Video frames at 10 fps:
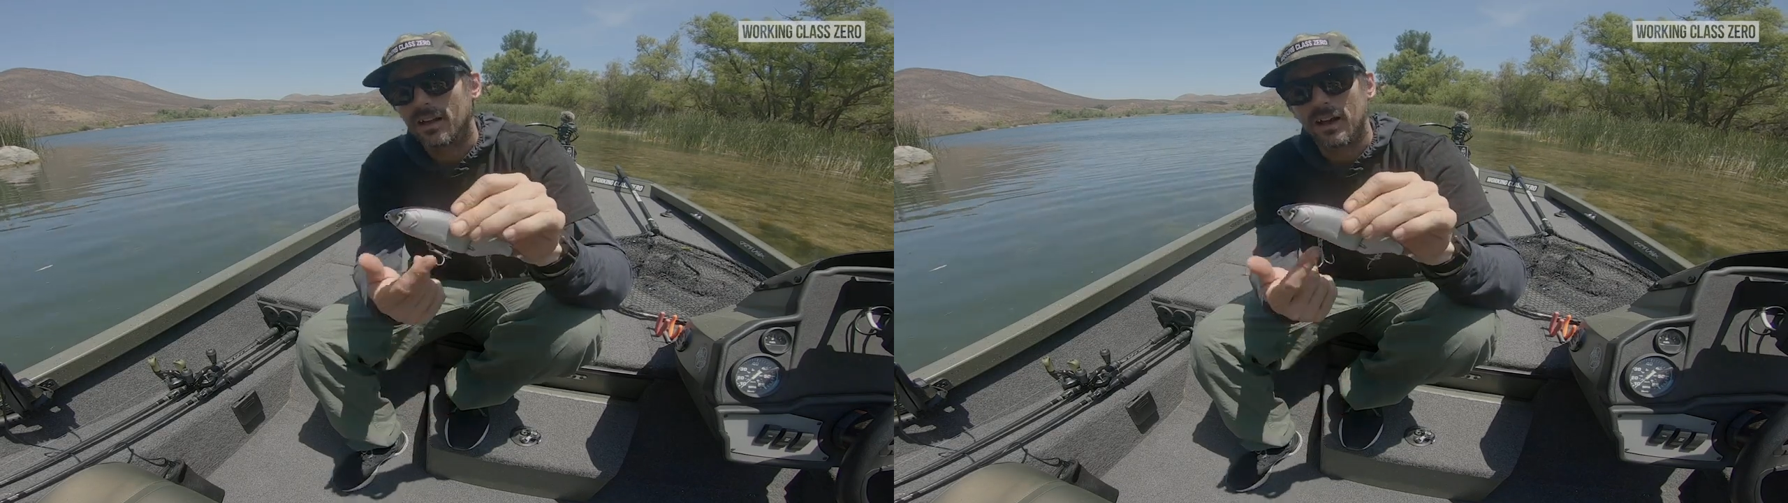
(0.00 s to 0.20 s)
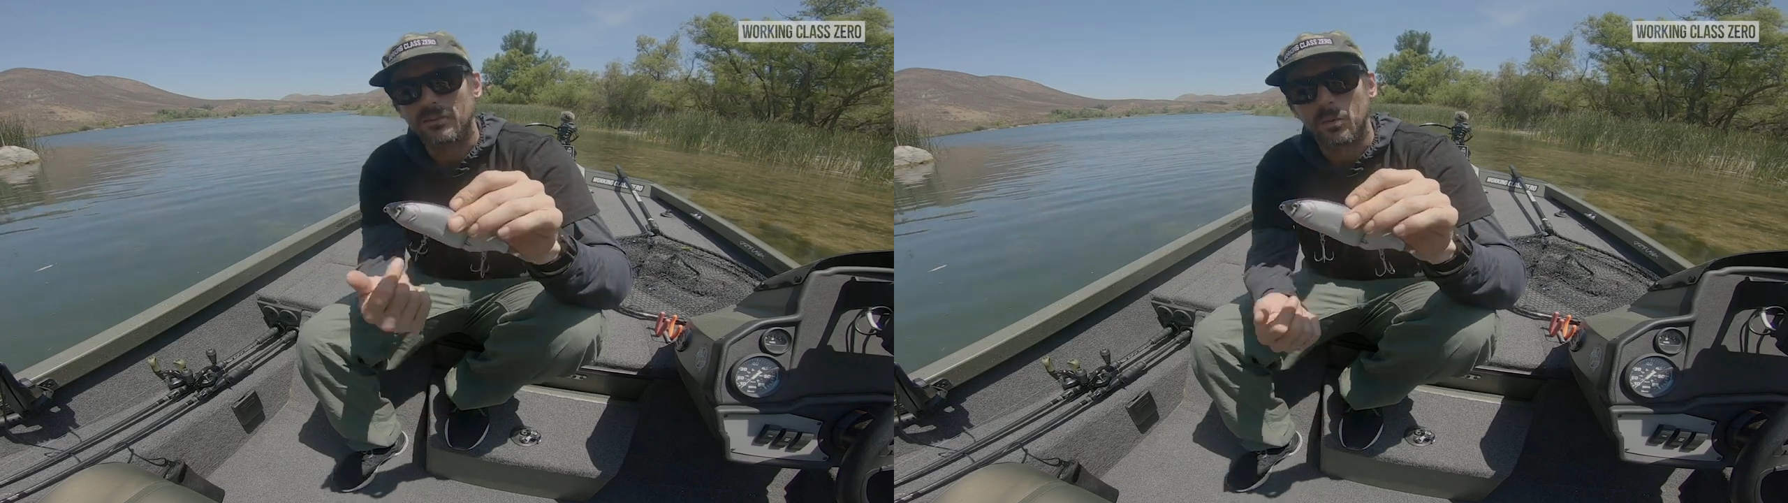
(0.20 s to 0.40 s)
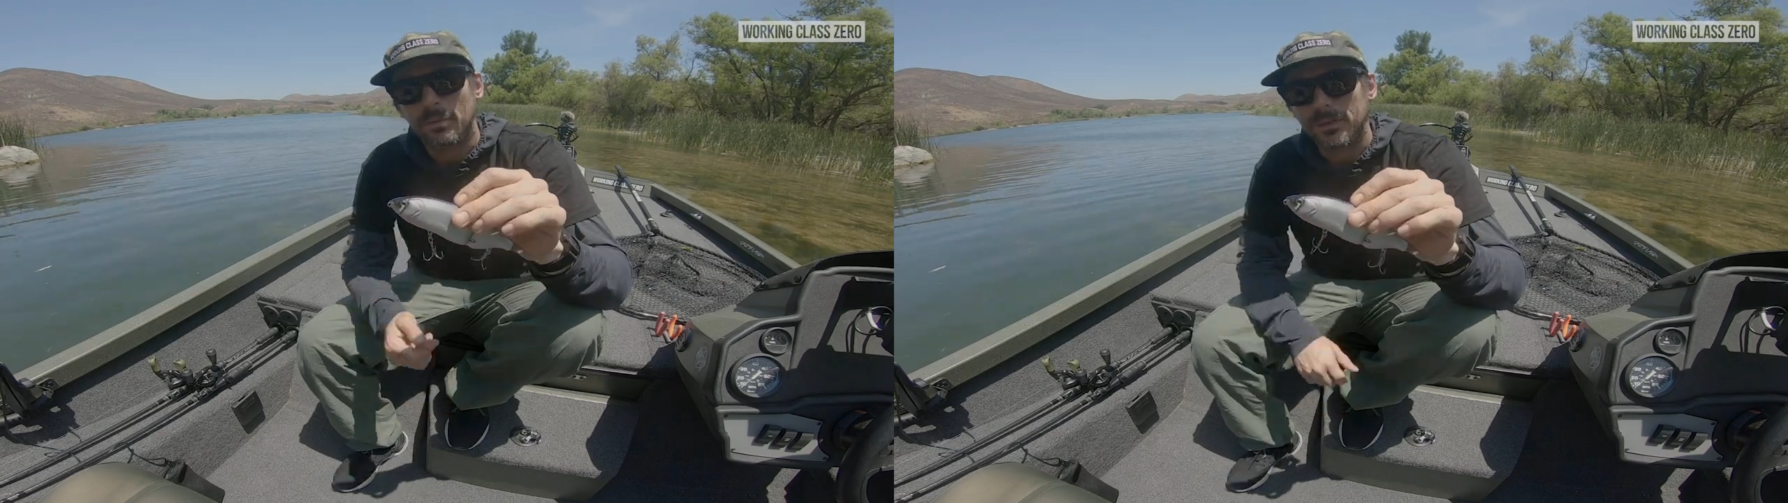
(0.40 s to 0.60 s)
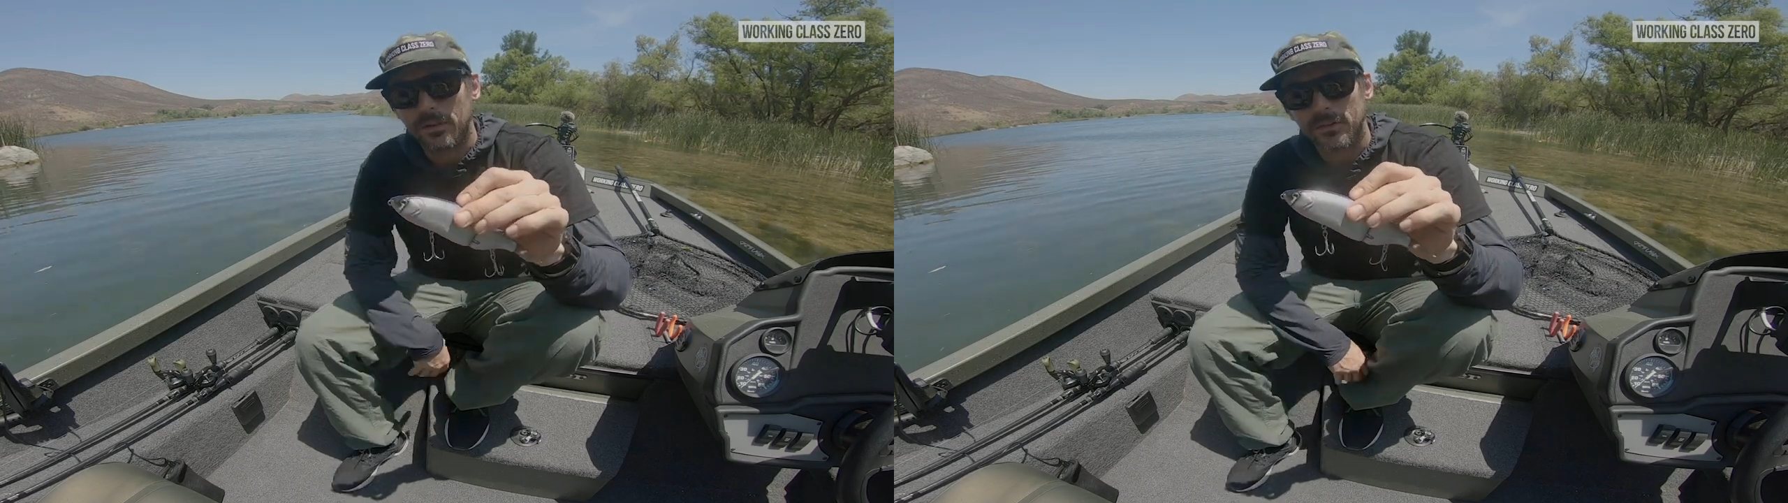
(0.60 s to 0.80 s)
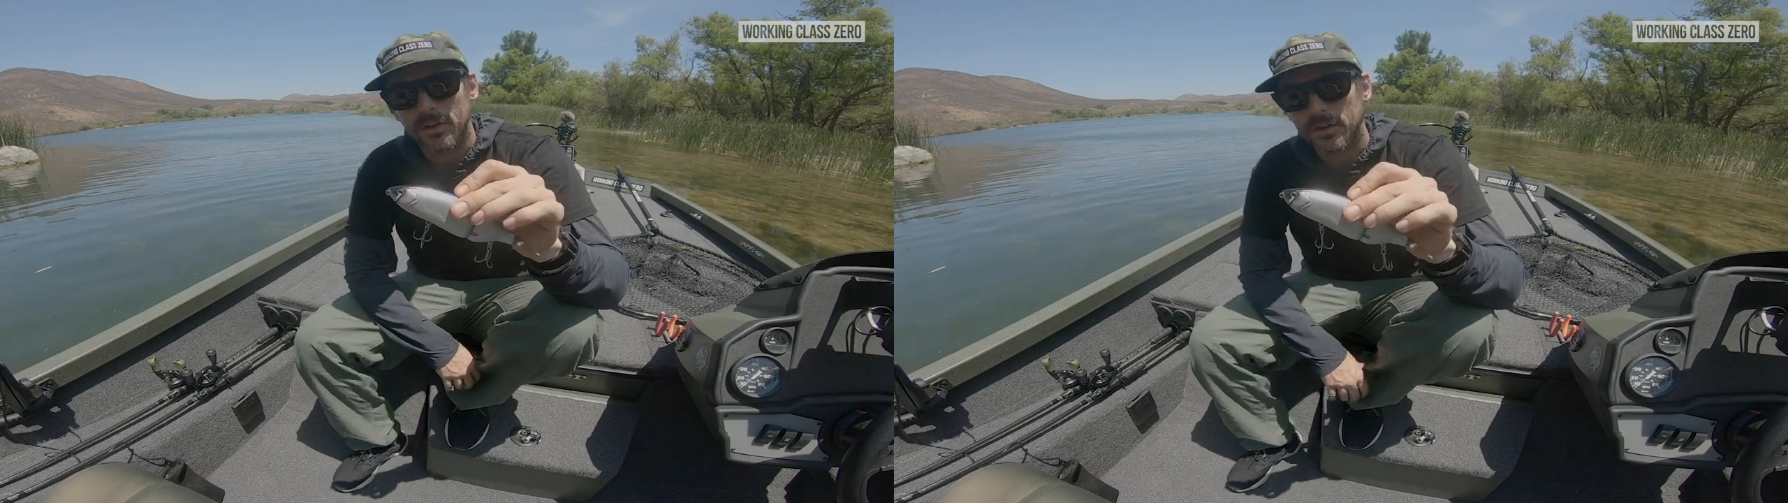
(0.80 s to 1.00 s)
I've swapped
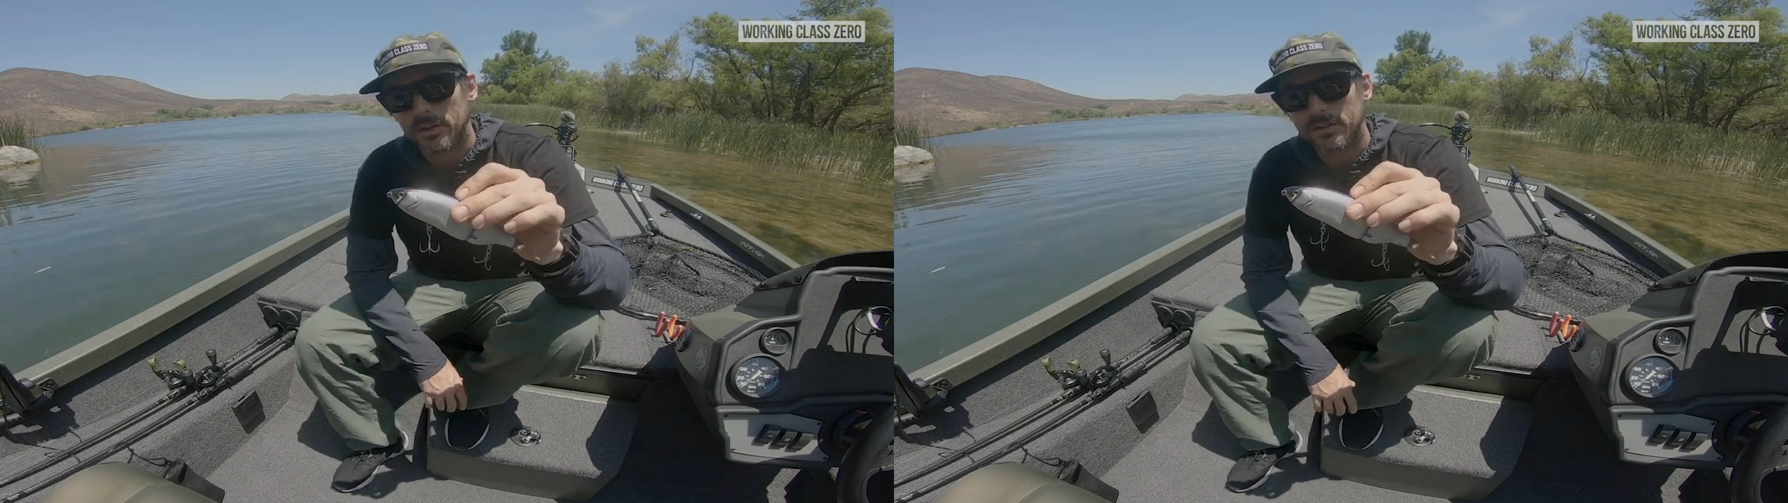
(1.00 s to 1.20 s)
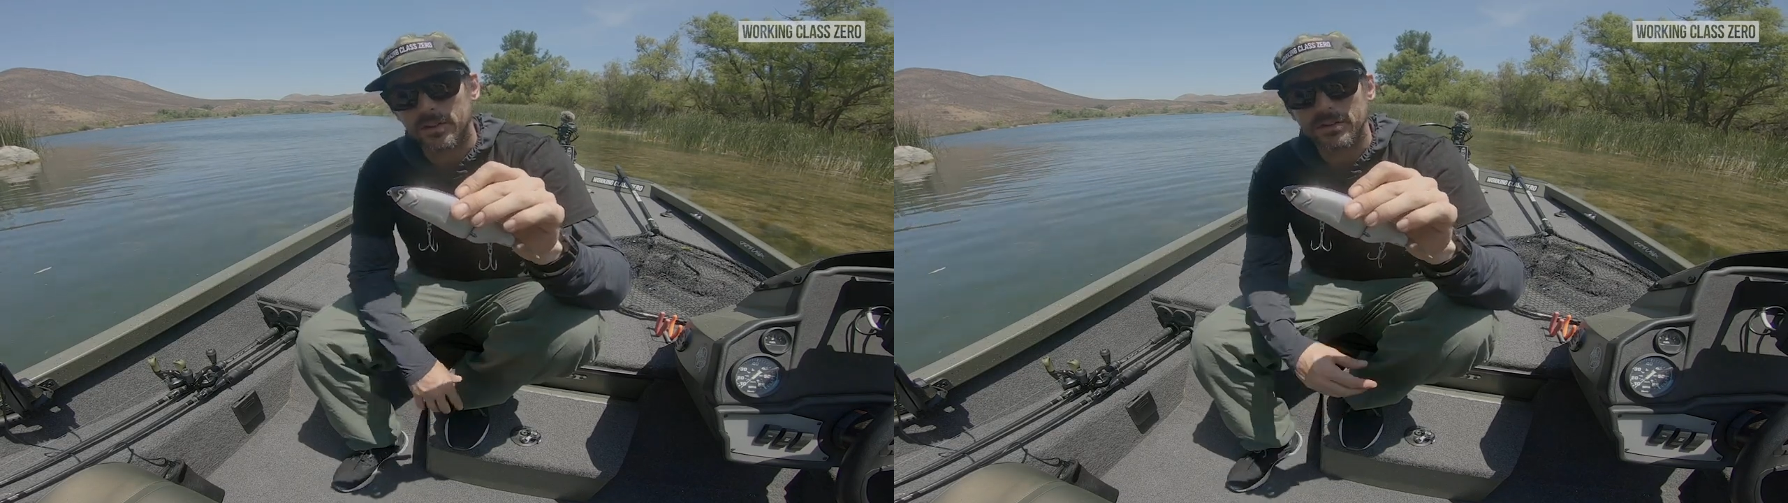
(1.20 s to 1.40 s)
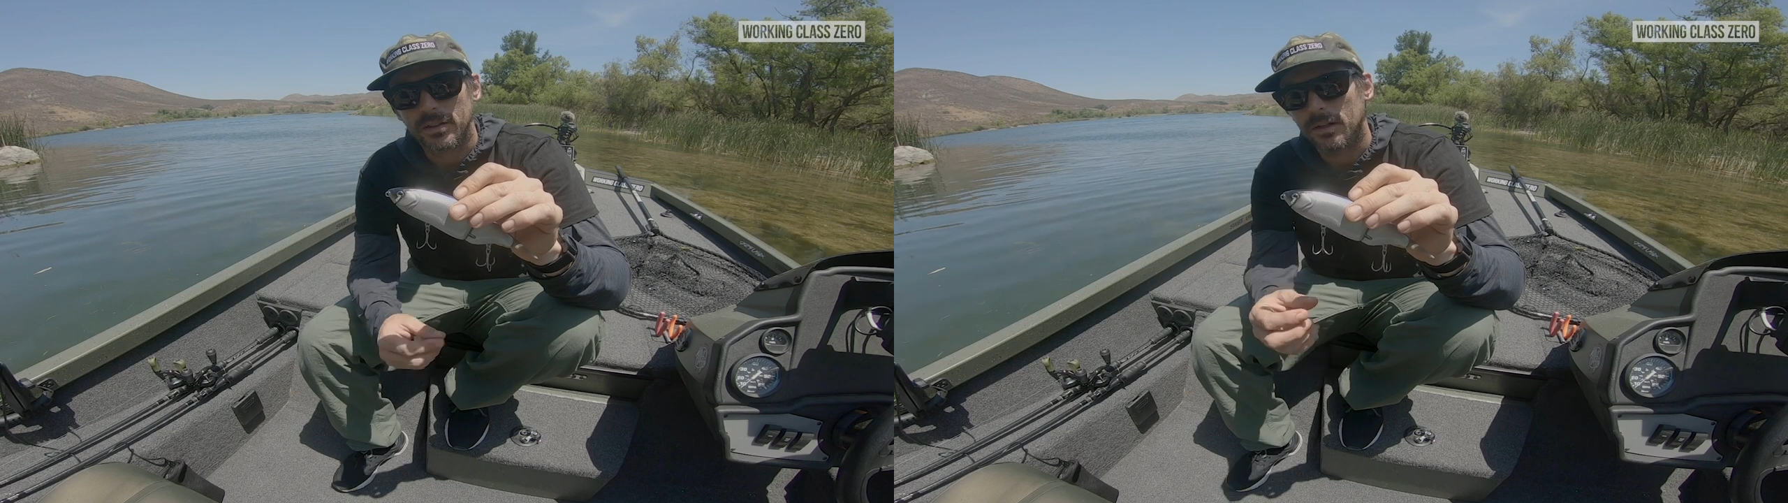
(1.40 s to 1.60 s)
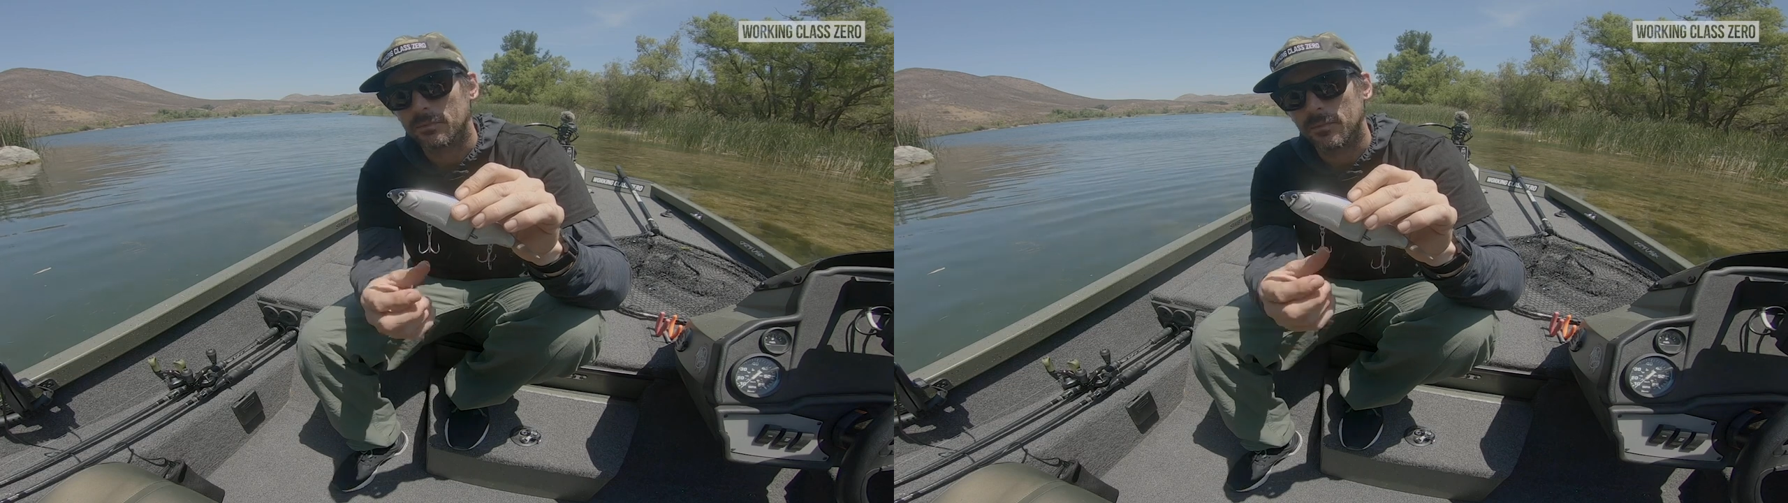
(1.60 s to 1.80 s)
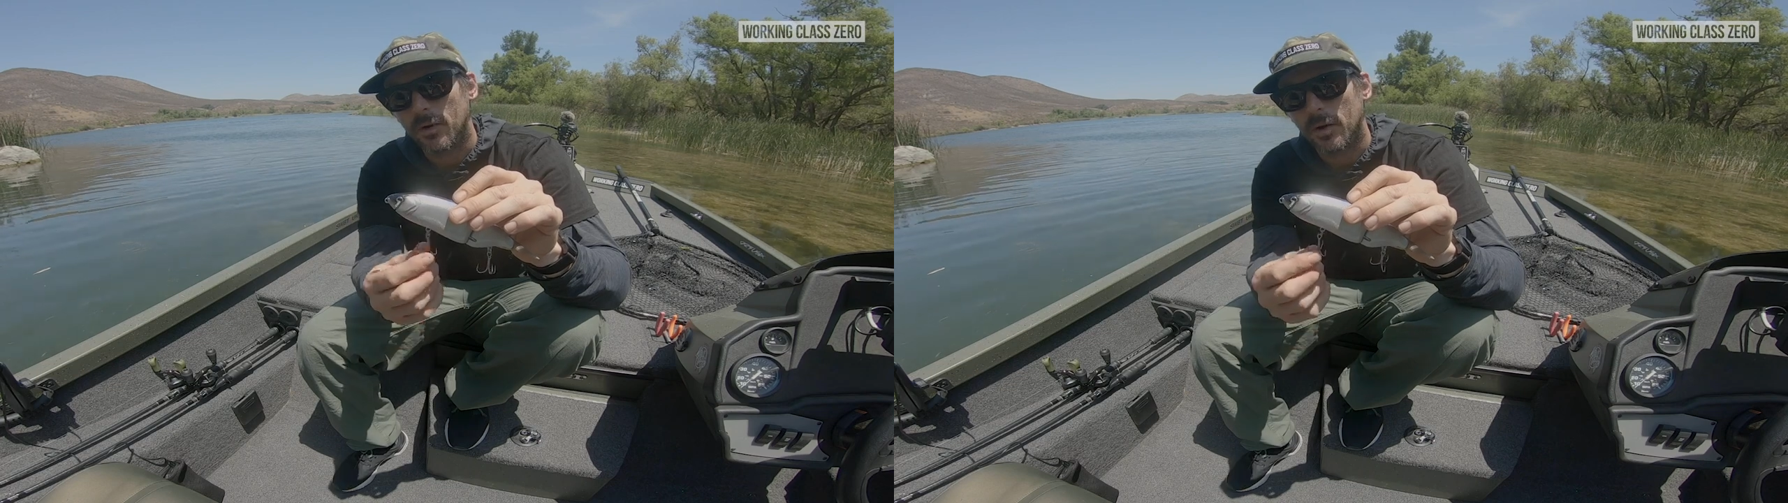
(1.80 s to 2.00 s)
out the hooks to some